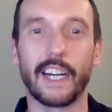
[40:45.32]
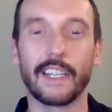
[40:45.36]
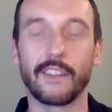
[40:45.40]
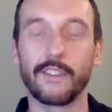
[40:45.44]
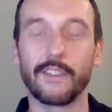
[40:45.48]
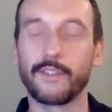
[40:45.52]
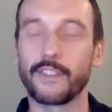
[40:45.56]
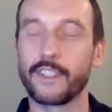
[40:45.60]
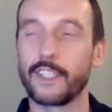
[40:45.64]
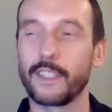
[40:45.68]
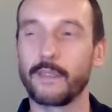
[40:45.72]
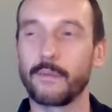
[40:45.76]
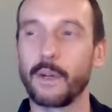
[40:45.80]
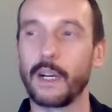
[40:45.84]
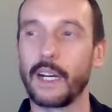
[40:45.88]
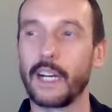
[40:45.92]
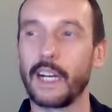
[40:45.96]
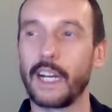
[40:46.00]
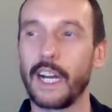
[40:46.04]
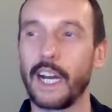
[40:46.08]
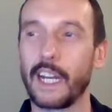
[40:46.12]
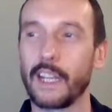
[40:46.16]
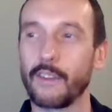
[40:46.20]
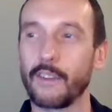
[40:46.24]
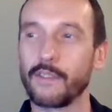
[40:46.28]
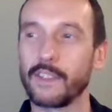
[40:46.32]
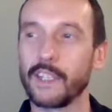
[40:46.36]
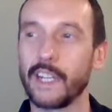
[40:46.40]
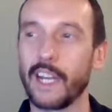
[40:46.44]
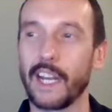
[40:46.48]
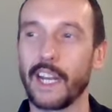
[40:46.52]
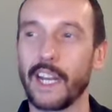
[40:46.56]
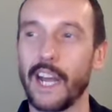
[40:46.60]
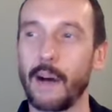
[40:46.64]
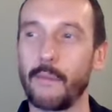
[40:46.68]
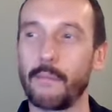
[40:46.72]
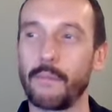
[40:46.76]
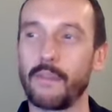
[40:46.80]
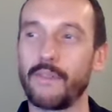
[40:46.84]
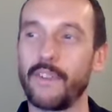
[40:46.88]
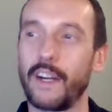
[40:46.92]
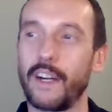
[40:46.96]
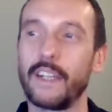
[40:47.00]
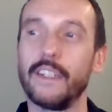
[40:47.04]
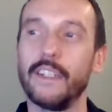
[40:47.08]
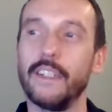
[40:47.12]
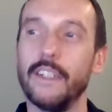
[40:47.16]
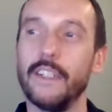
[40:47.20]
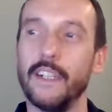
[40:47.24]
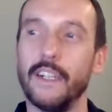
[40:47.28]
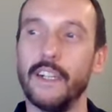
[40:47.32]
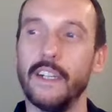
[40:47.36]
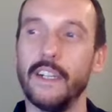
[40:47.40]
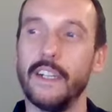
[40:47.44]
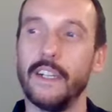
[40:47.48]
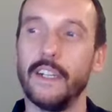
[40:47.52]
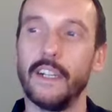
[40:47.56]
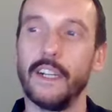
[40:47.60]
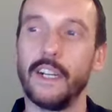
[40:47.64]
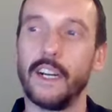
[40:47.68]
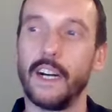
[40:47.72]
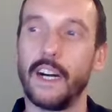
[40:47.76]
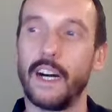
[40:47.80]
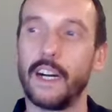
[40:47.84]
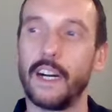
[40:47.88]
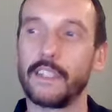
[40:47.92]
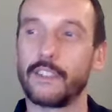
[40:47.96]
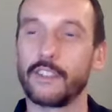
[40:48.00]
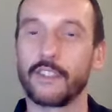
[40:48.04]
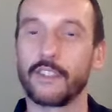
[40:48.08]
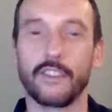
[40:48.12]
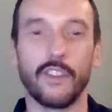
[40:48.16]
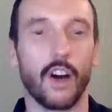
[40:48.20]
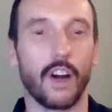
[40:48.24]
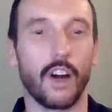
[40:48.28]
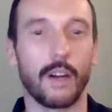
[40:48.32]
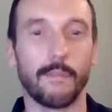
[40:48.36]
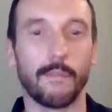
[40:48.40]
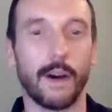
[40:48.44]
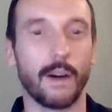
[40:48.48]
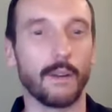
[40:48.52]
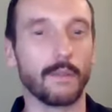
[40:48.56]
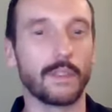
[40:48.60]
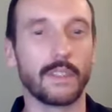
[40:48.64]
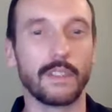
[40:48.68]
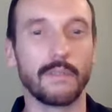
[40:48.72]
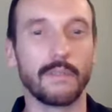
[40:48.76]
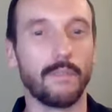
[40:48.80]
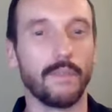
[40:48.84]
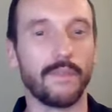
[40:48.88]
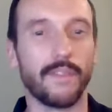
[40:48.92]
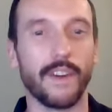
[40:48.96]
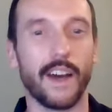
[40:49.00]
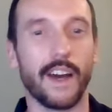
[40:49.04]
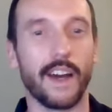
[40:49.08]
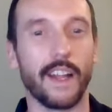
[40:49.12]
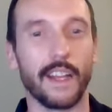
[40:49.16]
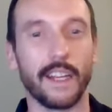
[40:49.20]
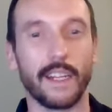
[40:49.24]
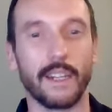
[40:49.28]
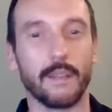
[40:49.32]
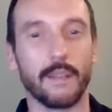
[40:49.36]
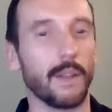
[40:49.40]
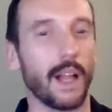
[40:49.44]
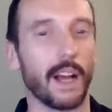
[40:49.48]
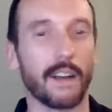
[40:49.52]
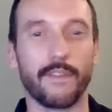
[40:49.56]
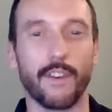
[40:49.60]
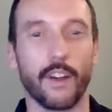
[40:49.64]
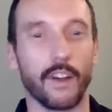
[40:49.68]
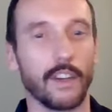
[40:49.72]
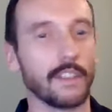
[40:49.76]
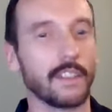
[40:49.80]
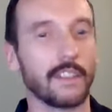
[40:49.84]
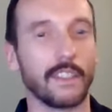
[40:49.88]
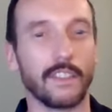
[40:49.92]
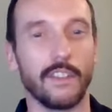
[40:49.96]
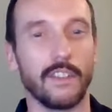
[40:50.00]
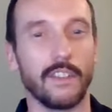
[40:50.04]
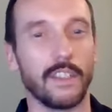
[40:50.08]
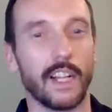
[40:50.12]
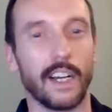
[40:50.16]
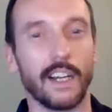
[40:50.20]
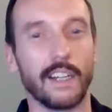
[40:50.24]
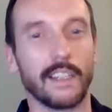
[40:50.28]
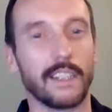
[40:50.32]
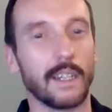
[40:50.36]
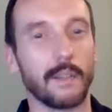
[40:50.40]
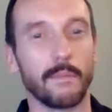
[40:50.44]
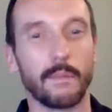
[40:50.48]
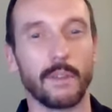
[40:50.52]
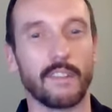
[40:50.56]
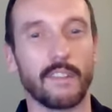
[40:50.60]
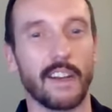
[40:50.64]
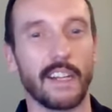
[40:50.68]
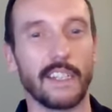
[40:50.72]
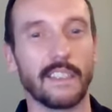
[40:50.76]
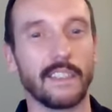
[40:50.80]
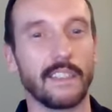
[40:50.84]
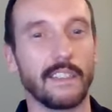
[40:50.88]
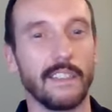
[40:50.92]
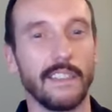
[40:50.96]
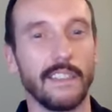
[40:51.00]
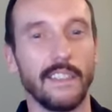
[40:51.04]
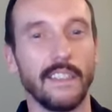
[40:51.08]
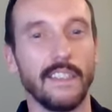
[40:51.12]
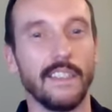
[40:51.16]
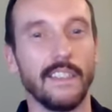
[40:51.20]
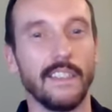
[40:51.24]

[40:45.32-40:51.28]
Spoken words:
I'd love to get a camper van and just knock about Bavaria in the Black Forest and all that. I think it'd be great.